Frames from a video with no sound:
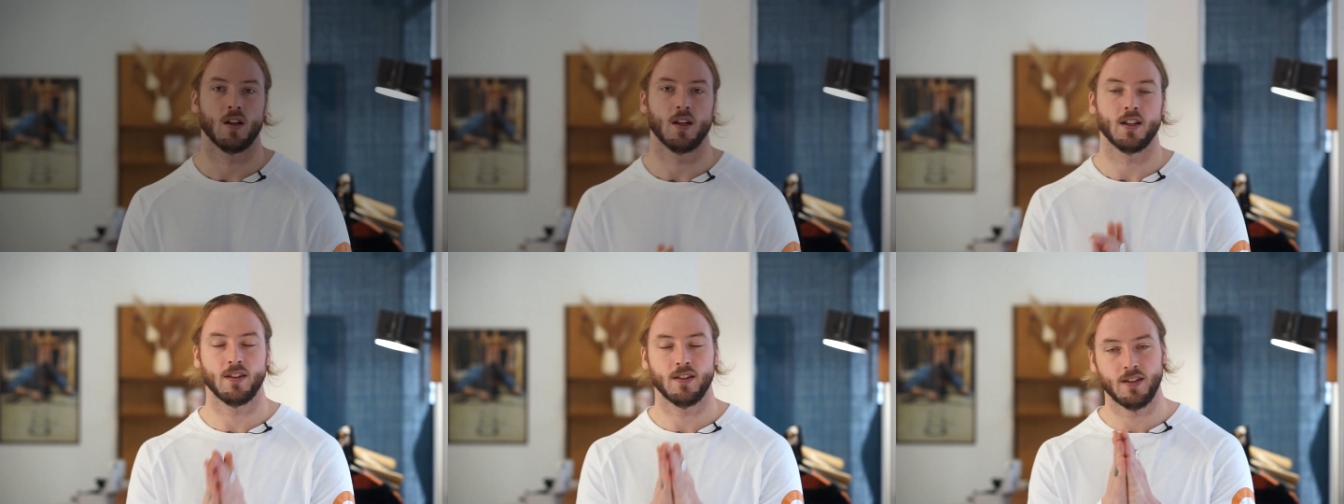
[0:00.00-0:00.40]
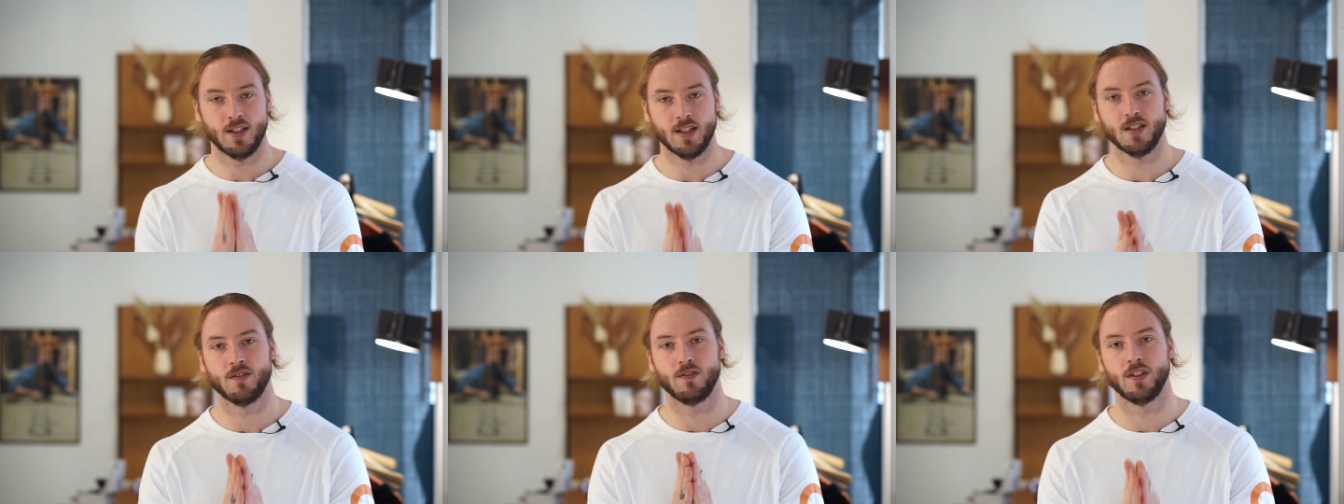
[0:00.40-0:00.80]
In
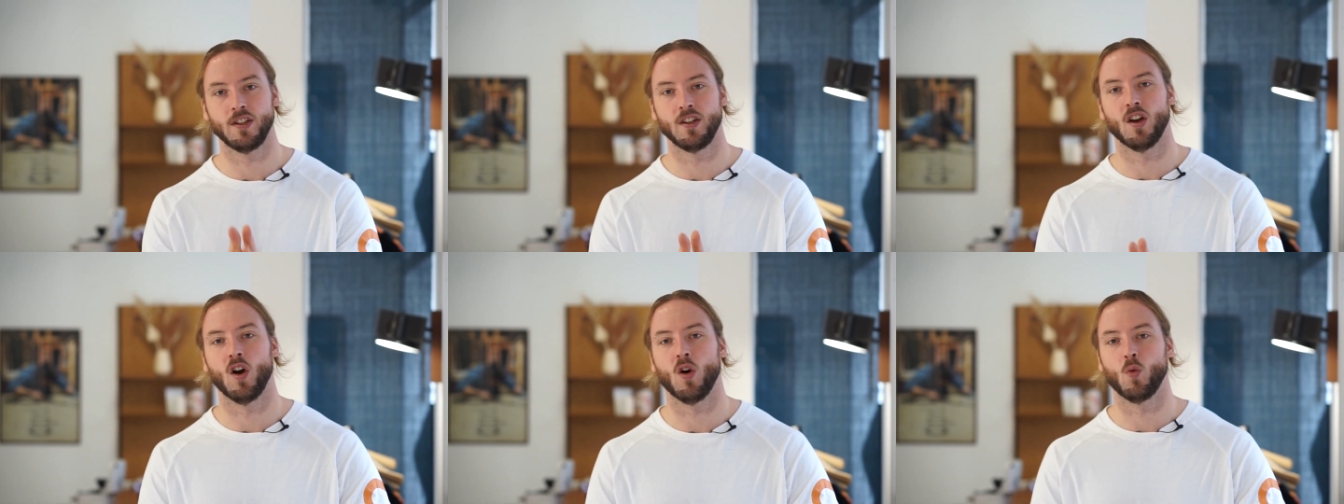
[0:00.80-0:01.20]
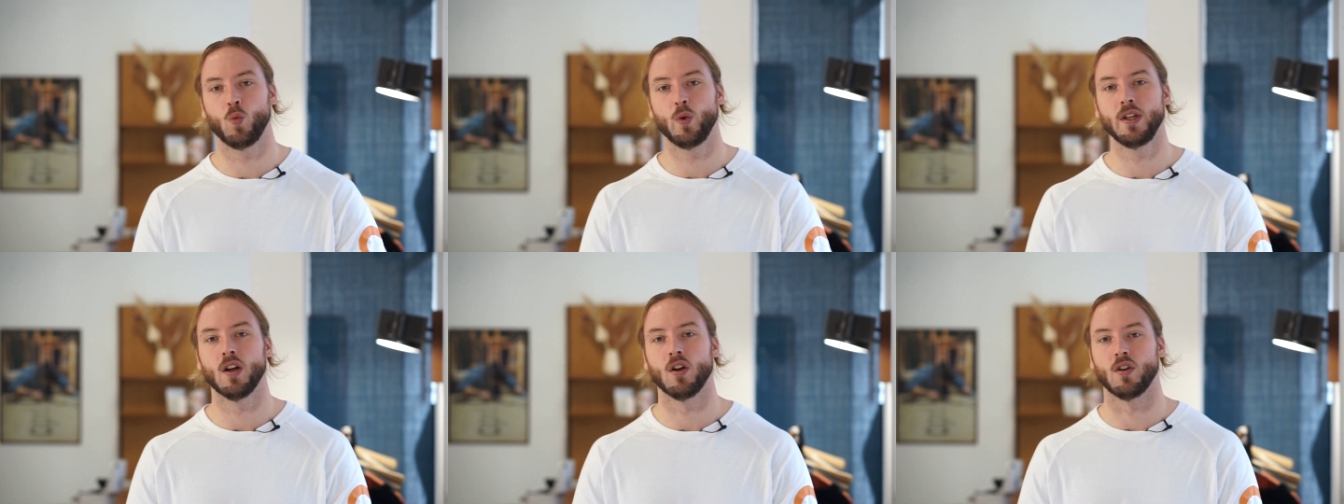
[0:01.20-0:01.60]
this video,
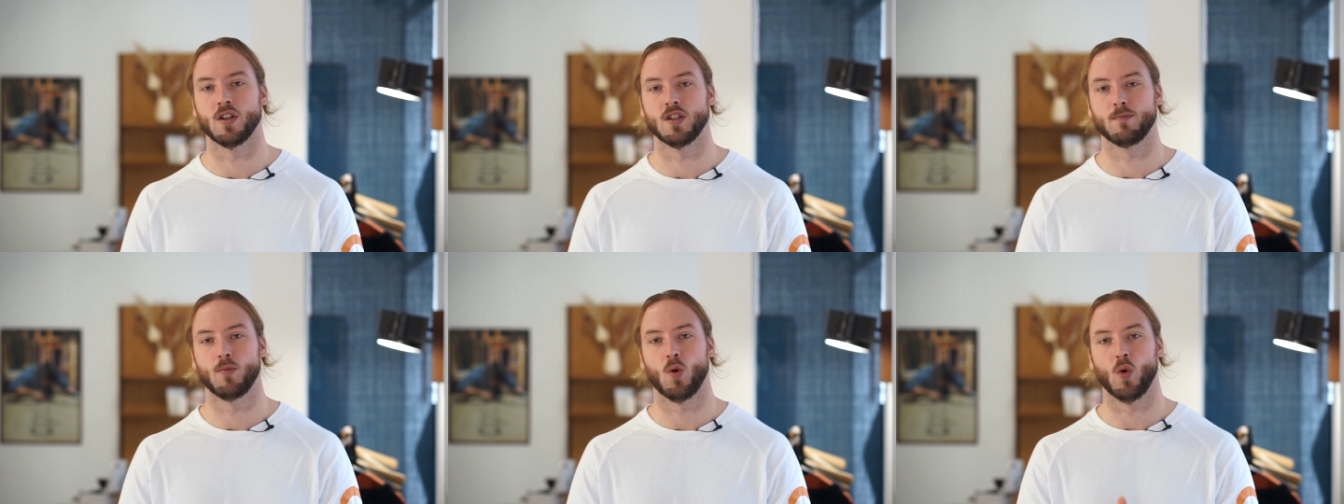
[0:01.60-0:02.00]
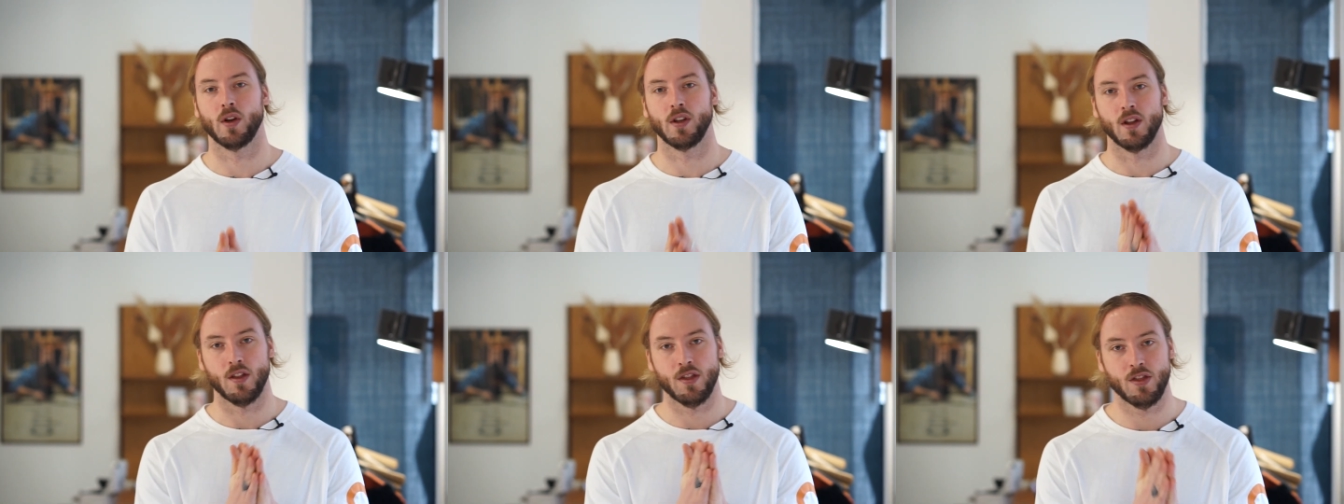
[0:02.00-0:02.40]
we are exploring
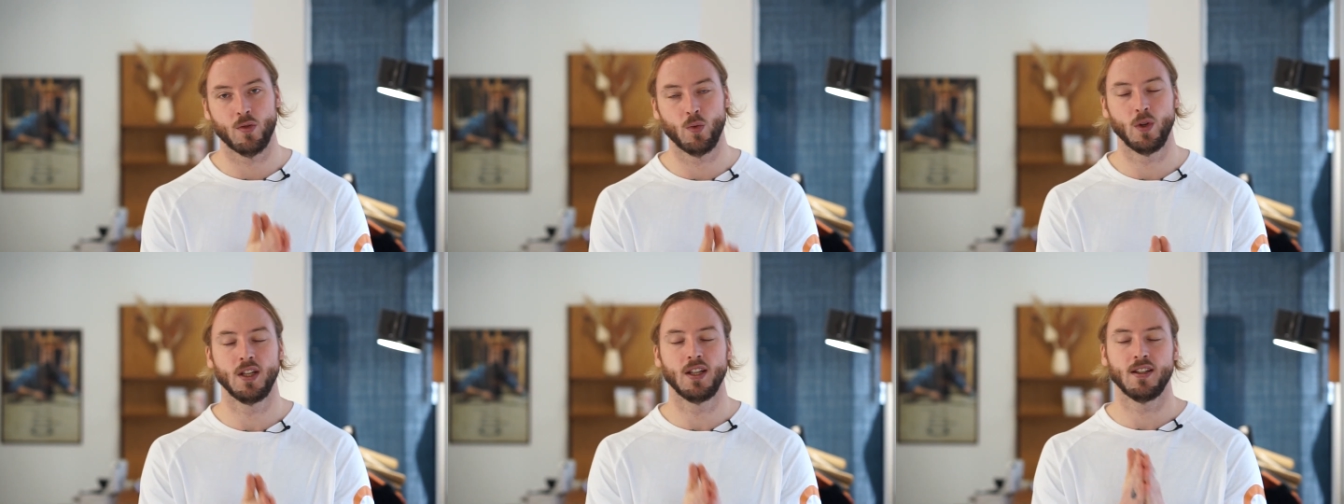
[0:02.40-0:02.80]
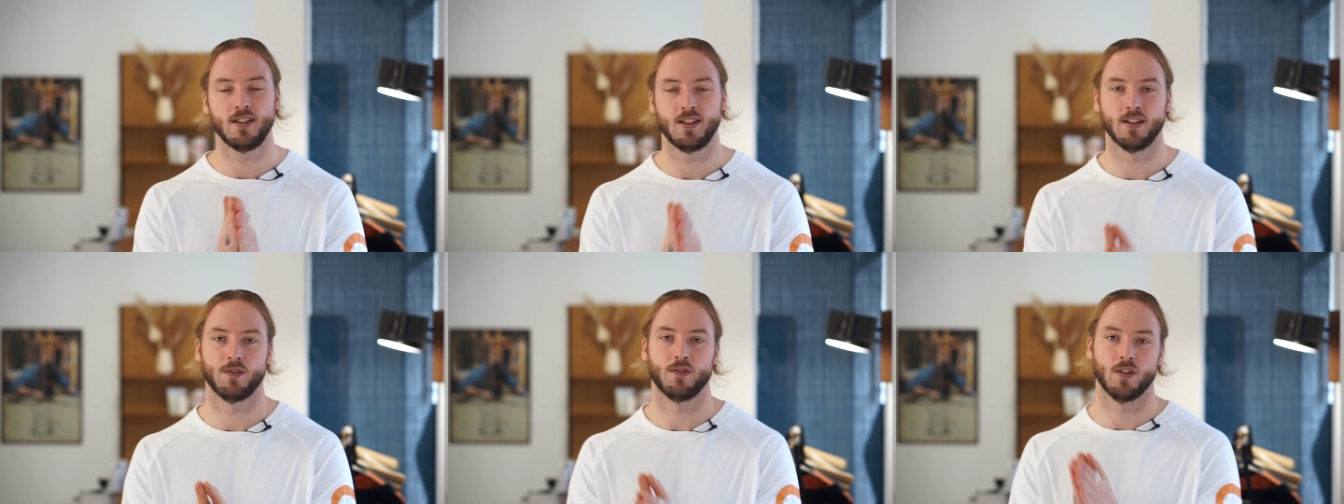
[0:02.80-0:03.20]
3
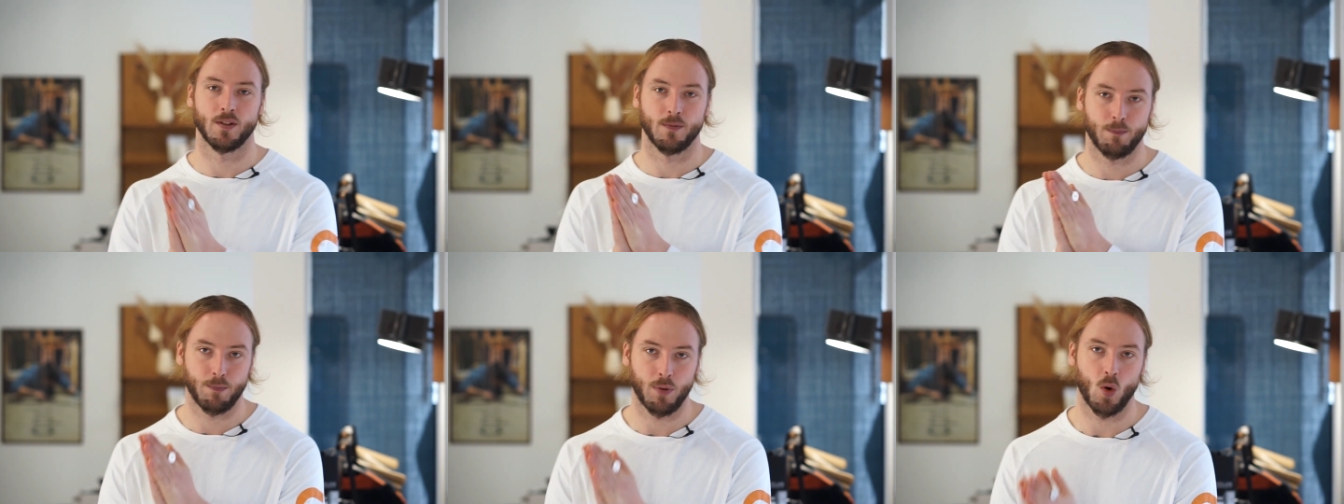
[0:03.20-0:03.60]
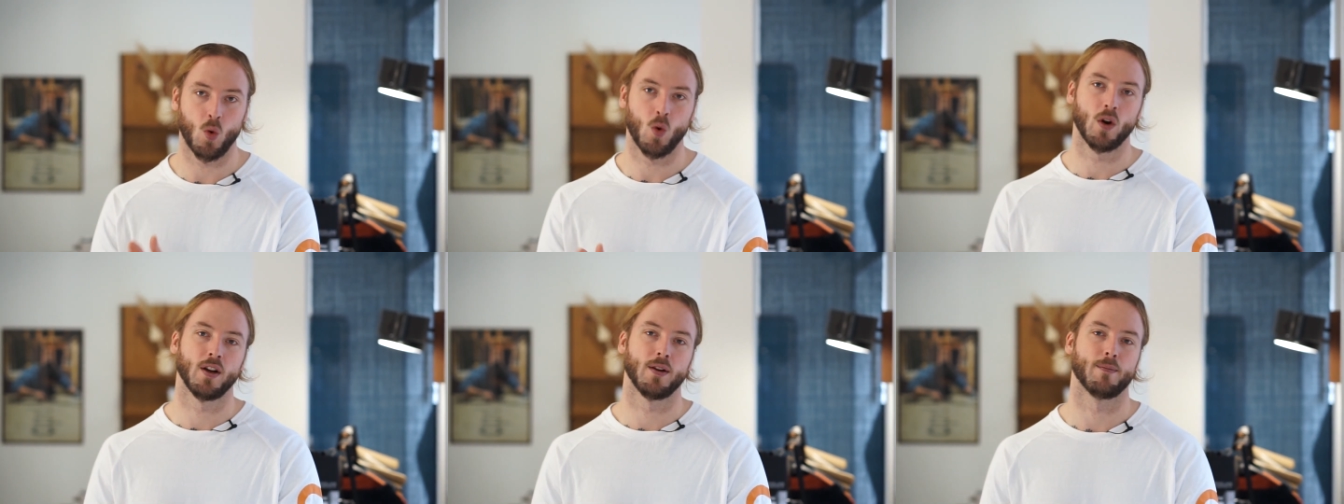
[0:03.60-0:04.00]
different
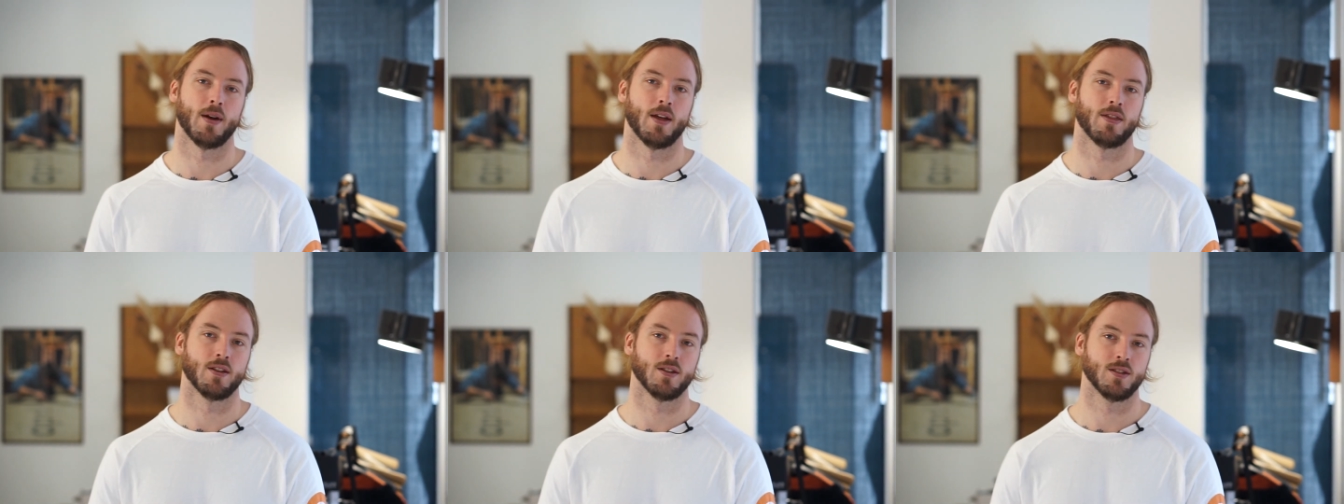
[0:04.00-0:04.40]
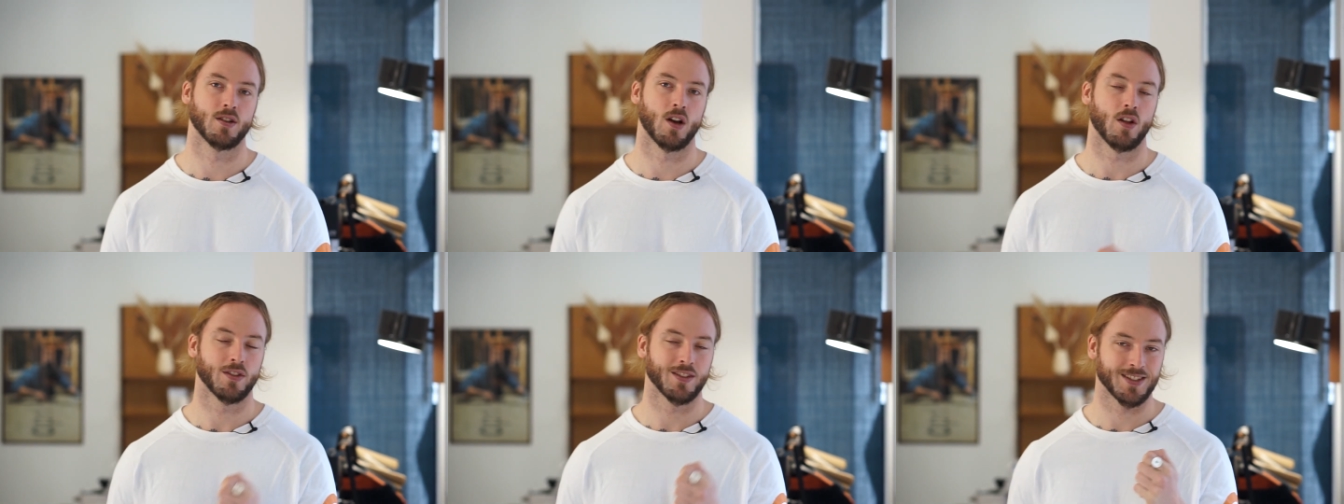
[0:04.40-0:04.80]
pouring methods
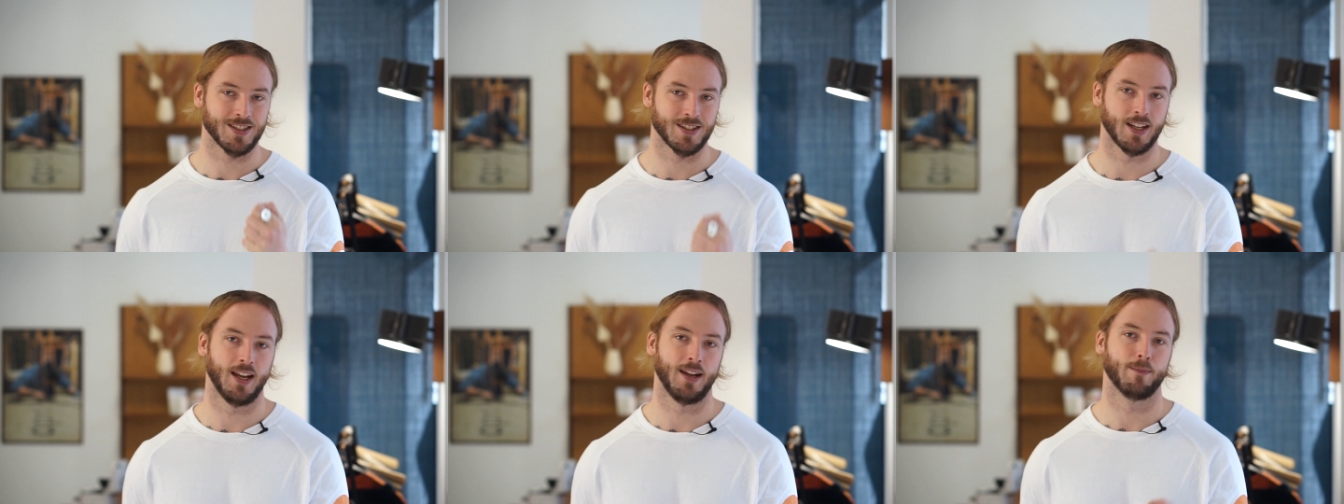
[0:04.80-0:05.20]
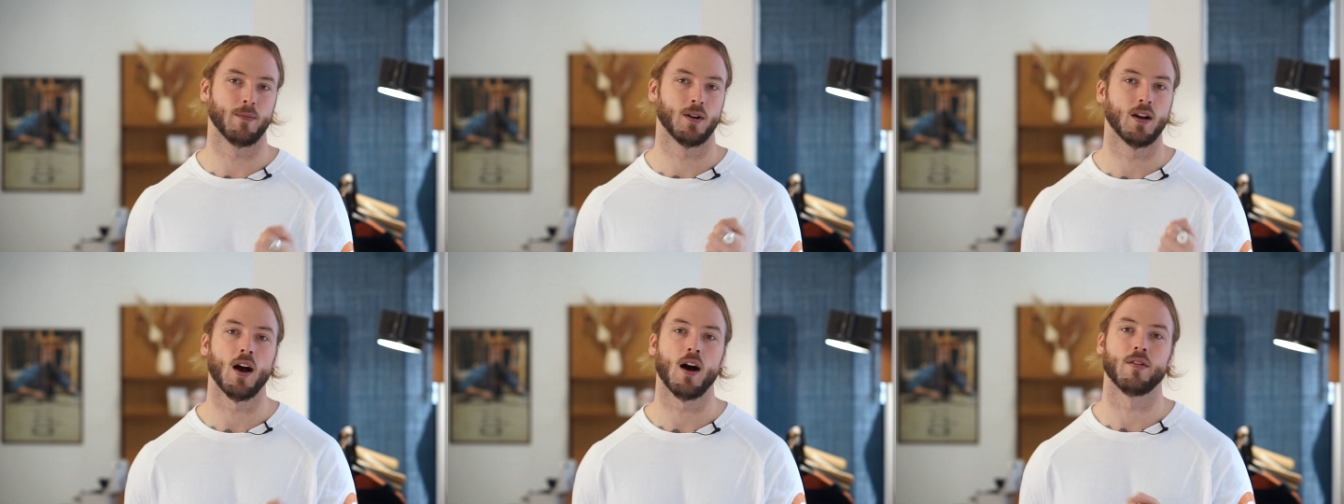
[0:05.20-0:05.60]
on the same
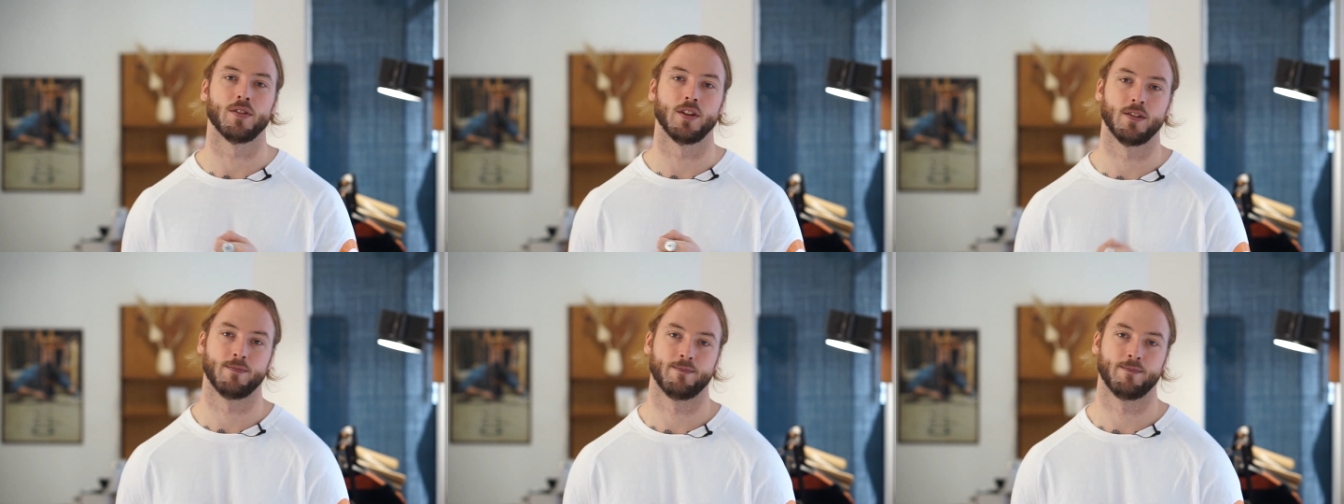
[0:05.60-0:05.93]
coffee.